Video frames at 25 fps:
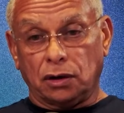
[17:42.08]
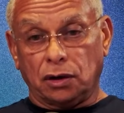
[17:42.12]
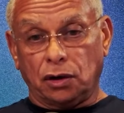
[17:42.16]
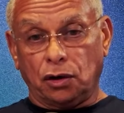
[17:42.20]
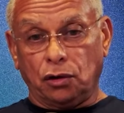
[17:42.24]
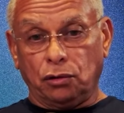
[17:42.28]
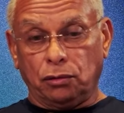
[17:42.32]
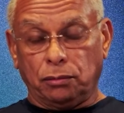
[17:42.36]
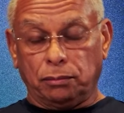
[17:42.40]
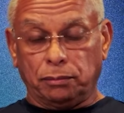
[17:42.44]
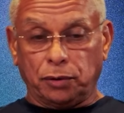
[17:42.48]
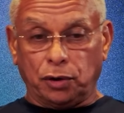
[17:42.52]

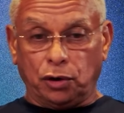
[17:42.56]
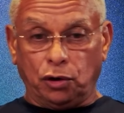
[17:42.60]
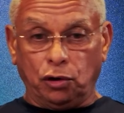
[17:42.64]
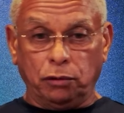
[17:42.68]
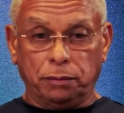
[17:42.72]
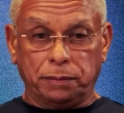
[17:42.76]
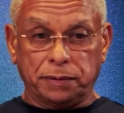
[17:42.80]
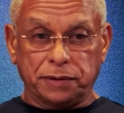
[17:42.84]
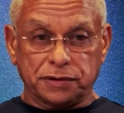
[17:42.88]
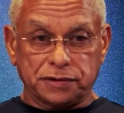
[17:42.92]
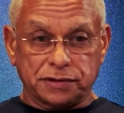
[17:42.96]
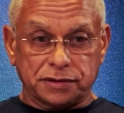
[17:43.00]

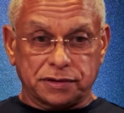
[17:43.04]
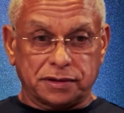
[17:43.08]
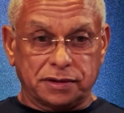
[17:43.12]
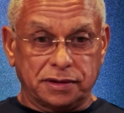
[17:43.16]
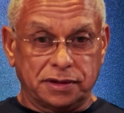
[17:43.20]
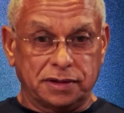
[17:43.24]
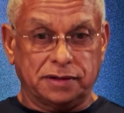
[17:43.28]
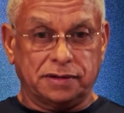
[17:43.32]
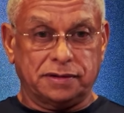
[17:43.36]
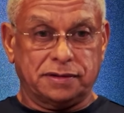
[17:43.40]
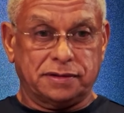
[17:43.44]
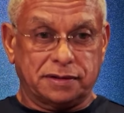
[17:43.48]
Hope is
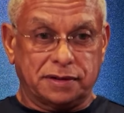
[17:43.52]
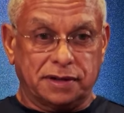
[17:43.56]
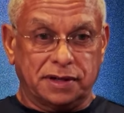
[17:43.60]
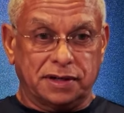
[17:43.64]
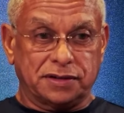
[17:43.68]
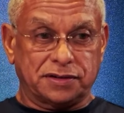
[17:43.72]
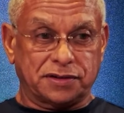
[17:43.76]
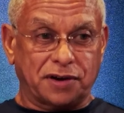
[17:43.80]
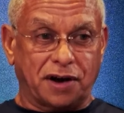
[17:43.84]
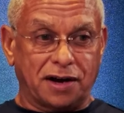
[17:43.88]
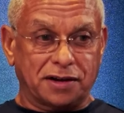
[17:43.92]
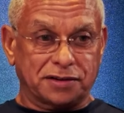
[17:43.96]

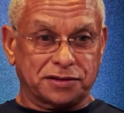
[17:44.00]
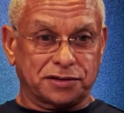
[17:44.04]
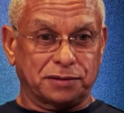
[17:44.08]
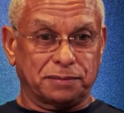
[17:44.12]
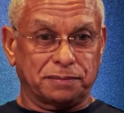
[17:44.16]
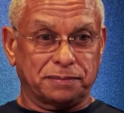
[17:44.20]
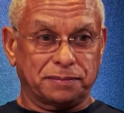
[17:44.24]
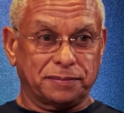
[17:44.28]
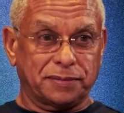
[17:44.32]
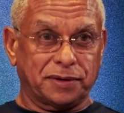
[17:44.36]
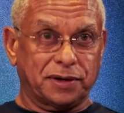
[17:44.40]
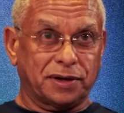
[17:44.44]

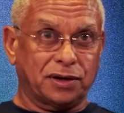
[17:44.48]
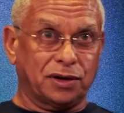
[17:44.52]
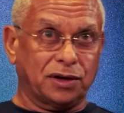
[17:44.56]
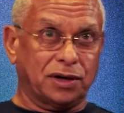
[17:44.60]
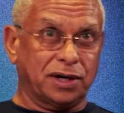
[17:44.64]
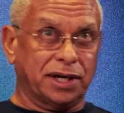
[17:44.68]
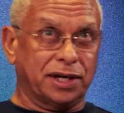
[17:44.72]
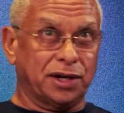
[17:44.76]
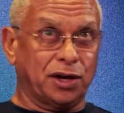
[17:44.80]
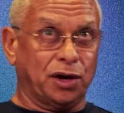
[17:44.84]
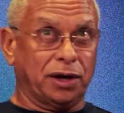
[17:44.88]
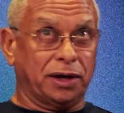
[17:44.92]
awesome,
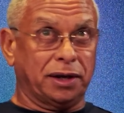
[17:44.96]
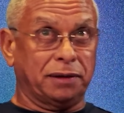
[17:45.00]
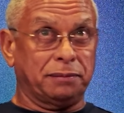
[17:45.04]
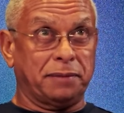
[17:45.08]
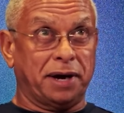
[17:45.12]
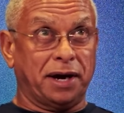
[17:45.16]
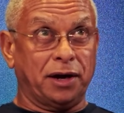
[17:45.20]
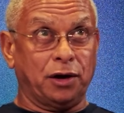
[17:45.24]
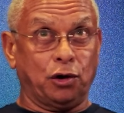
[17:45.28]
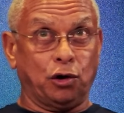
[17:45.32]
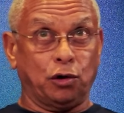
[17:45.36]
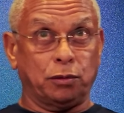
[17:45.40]
and
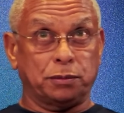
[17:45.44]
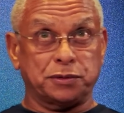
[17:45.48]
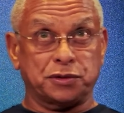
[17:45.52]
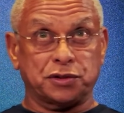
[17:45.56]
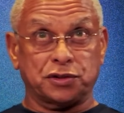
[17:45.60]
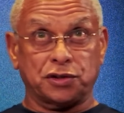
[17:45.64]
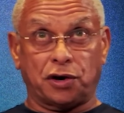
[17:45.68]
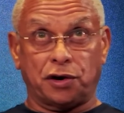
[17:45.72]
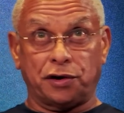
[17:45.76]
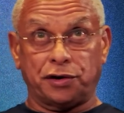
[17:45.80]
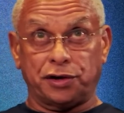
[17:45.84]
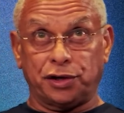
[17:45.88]
my hope
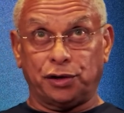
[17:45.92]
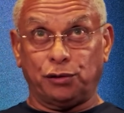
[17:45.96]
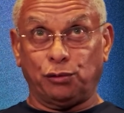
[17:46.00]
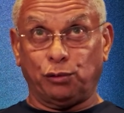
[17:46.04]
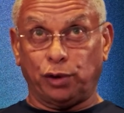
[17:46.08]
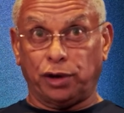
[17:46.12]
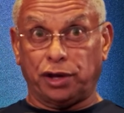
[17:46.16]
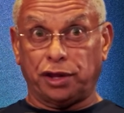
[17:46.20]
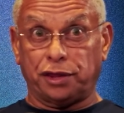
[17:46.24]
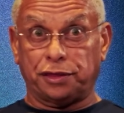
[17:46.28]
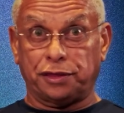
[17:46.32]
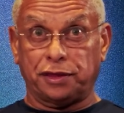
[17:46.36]
started
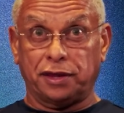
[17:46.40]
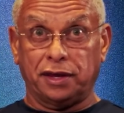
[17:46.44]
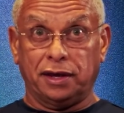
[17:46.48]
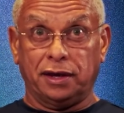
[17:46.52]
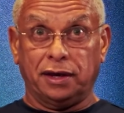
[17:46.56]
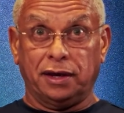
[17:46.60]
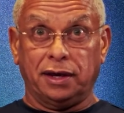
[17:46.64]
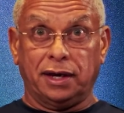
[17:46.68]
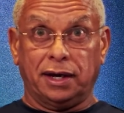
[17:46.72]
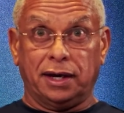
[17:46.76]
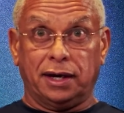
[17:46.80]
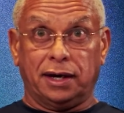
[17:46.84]
with
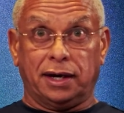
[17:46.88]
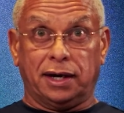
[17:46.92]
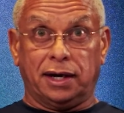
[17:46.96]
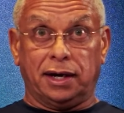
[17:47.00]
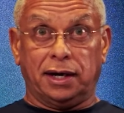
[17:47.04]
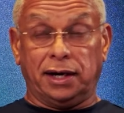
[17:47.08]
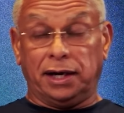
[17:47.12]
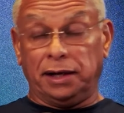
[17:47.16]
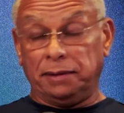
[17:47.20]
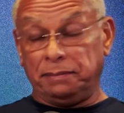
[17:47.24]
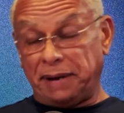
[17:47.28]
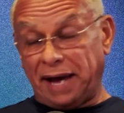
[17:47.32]

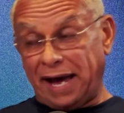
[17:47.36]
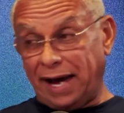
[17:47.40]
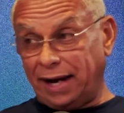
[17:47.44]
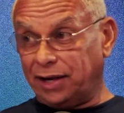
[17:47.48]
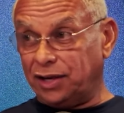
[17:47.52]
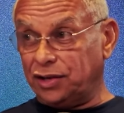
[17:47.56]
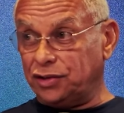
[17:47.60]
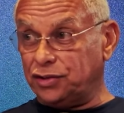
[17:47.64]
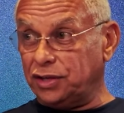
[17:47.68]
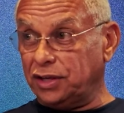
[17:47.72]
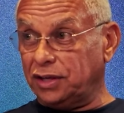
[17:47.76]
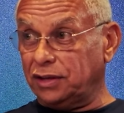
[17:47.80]

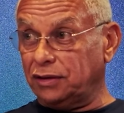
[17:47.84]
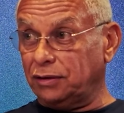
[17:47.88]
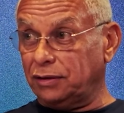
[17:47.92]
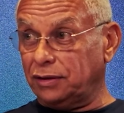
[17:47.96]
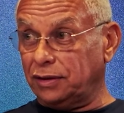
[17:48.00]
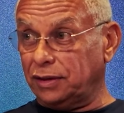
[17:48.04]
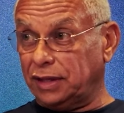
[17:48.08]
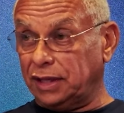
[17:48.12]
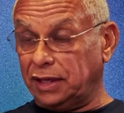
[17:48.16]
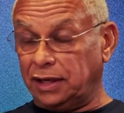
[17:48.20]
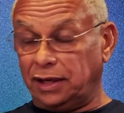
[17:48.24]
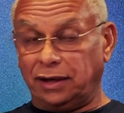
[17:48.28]
unpackaging
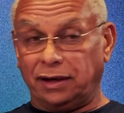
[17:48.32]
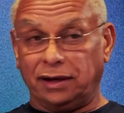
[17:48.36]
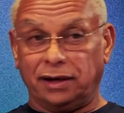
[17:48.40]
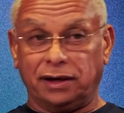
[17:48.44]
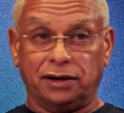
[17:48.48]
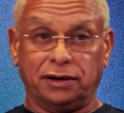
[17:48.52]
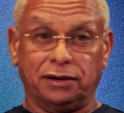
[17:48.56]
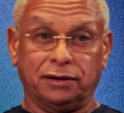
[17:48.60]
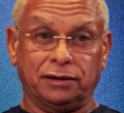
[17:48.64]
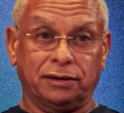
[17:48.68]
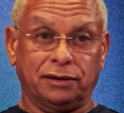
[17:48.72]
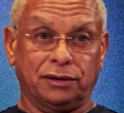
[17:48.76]

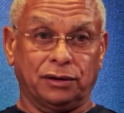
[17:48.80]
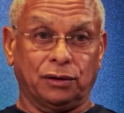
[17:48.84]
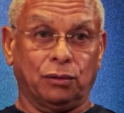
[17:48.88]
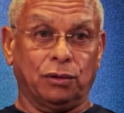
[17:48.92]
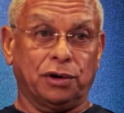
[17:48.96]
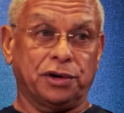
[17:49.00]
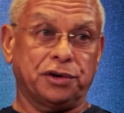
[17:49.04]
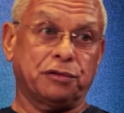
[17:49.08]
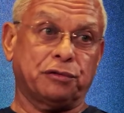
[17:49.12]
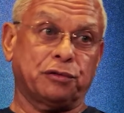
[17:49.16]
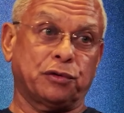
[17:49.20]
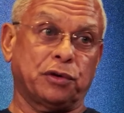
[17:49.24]
the
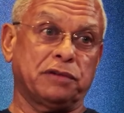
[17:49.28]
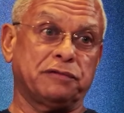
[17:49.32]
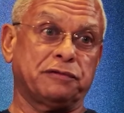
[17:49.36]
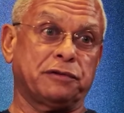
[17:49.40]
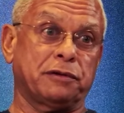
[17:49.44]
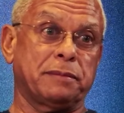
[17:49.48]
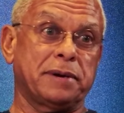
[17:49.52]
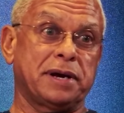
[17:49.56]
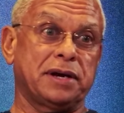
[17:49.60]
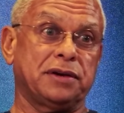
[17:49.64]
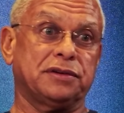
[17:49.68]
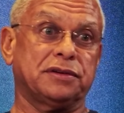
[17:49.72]
wonderful
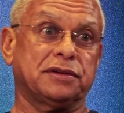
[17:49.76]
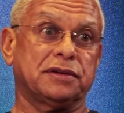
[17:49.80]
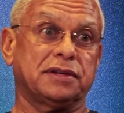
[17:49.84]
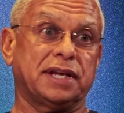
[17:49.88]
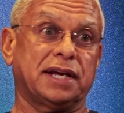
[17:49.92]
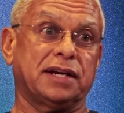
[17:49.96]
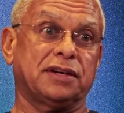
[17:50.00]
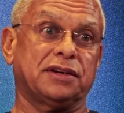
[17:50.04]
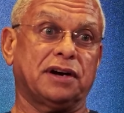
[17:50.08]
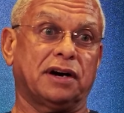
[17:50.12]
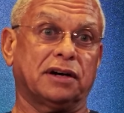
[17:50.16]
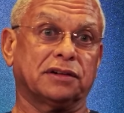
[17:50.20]
information
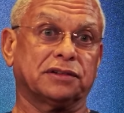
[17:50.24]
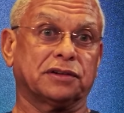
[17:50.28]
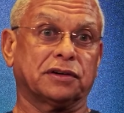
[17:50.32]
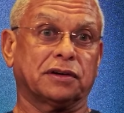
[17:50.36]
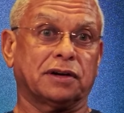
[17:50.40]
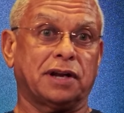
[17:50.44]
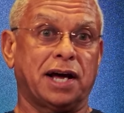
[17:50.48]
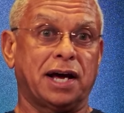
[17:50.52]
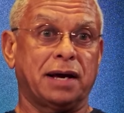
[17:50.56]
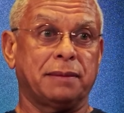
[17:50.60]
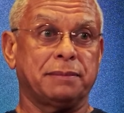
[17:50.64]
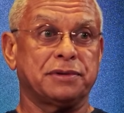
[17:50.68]
that Dr.
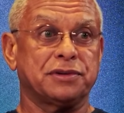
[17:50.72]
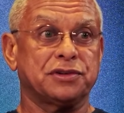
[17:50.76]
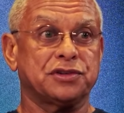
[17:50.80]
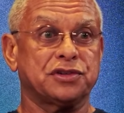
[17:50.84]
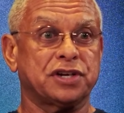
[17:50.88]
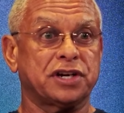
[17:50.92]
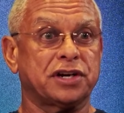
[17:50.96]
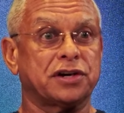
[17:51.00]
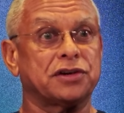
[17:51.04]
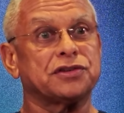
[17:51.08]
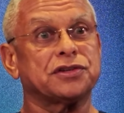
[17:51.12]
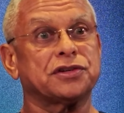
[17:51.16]
Klimas
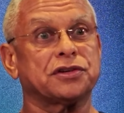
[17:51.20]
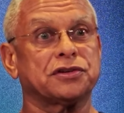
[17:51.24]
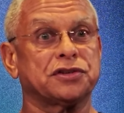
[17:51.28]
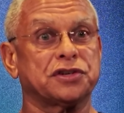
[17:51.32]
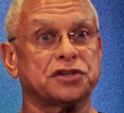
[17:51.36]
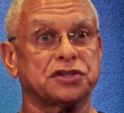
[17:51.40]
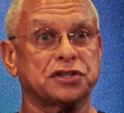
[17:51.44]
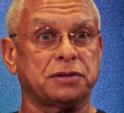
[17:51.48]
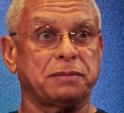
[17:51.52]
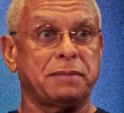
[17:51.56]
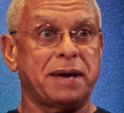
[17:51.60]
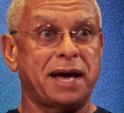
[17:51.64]
shared. So
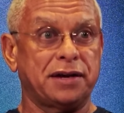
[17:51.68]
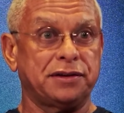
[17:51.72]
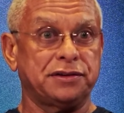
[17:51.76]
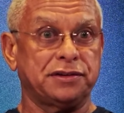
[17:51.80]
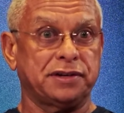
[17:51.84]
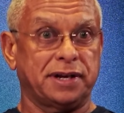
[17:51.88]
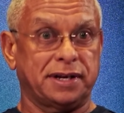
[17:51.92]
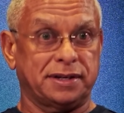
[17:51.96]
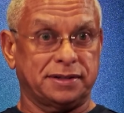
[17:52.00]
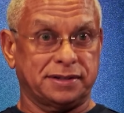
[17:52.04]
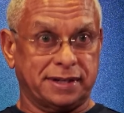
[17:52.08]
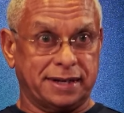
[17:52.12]
just
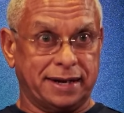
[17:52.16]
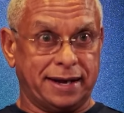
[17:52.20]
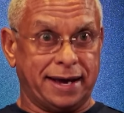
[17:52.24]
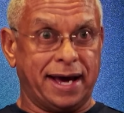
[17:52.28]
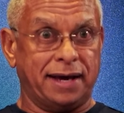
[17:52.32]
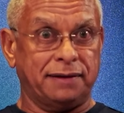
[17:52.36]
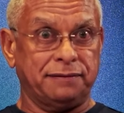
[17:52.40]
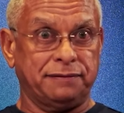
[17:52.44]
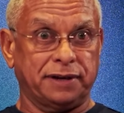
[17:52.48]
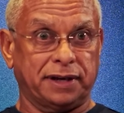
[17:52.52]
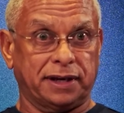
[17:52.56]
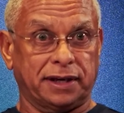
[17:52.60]
imagine, as an
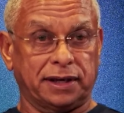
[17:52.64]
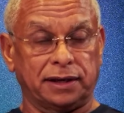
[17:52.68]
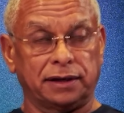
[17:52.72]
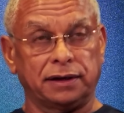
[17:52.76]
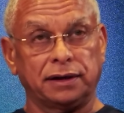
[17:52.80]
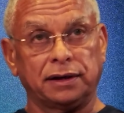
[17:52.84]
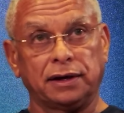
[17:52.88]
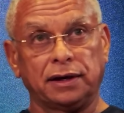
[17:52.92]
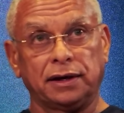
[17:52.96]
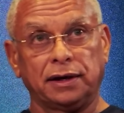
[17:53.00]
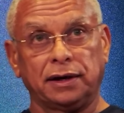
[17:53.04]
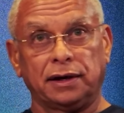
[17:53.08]

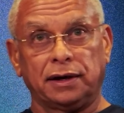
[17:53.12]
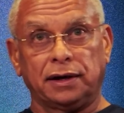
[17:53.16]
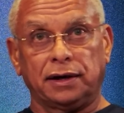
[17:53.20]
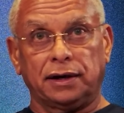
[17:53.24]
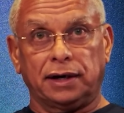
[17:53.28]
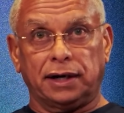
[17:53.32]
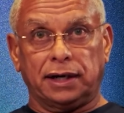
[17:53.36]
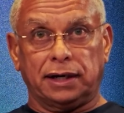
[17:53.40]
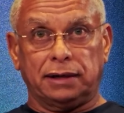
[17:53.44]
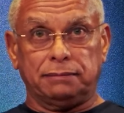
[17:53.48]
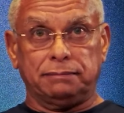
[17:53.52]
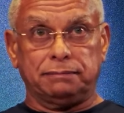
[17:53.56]
advocate,
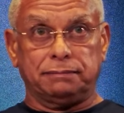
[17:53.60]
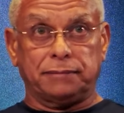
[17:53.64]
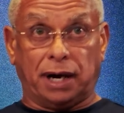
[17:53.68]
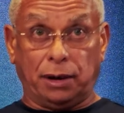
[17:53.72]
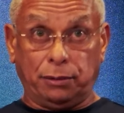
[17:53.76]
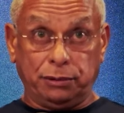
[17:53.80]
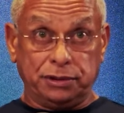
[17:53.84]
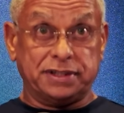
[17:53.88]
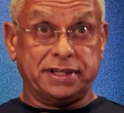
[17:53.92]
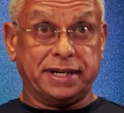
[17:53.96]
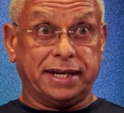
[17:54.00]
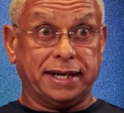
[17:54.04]

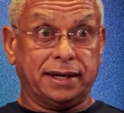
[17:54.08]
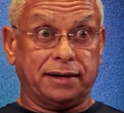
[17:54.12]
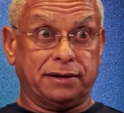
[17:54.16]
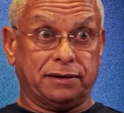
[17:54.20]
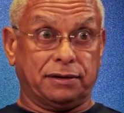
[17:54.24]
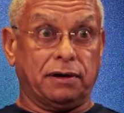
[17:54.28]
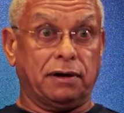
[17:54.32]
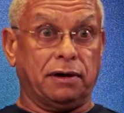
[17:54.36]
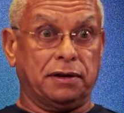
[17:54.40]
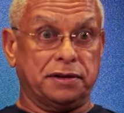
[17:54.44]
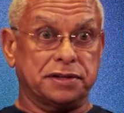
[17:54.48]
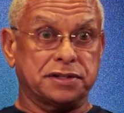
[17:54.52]
I would take
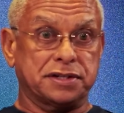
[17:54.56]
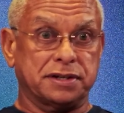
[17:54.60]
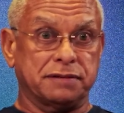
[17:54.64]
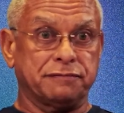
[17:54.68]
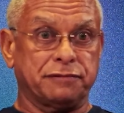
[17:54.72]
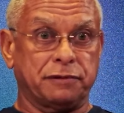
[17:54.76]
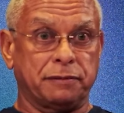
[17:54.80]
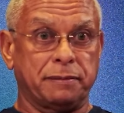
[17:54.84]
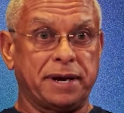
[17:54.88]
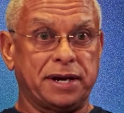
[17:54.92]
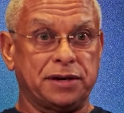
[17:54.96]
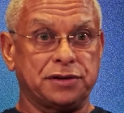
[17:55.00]
all this
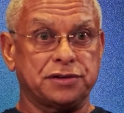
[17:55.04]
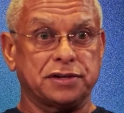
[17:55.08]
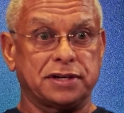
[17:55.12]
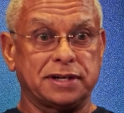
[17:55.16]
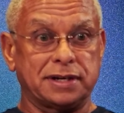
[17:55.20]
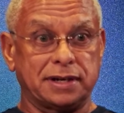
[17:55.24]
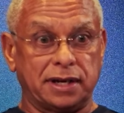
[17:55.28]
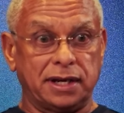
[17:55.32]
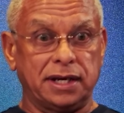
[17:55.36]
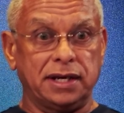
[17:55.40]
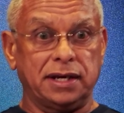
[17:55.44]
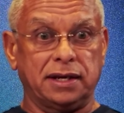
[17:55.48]

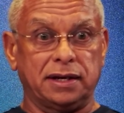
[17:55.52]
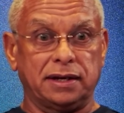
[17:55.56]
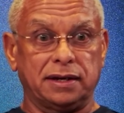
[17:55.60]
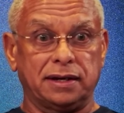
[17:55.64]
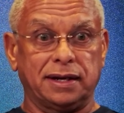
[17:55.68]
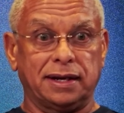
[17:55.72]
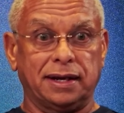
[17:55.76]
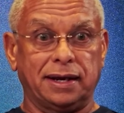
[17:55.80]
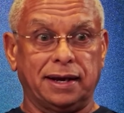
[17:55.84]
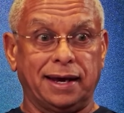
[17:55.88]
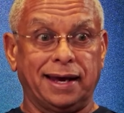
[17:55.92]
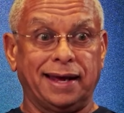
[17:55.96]
information
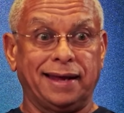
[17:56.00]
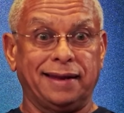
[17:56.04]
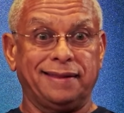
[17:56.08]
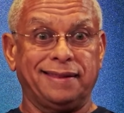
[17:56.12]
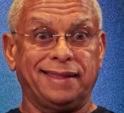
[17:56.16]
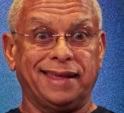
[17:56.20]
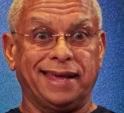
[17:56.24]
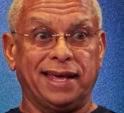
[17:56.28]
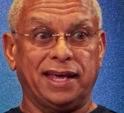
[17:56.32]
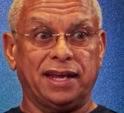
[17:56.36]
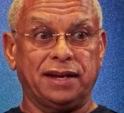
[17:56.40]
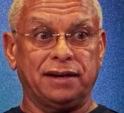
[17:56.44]
in
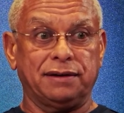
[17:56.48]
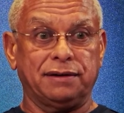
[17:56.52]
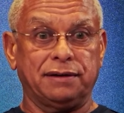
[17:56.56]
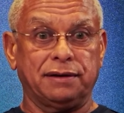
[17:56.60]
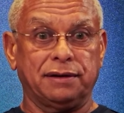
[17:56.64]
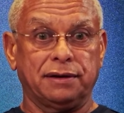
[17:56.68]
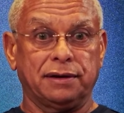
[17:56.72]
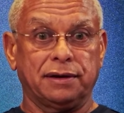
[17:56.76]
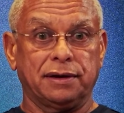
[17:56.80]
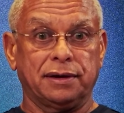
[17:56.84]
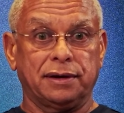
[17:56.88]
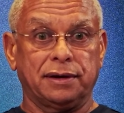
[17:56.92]
and then